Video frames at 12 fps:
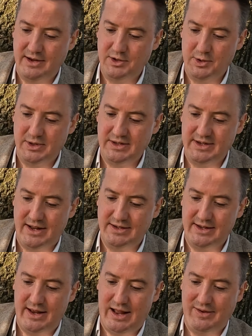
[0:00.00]
enjoy the
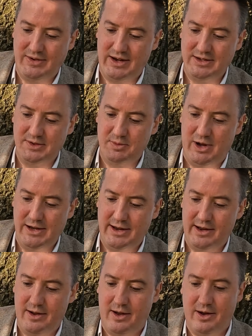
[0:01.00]
sunset, have a glass of wine
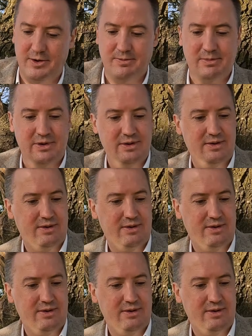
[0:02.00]
and go home.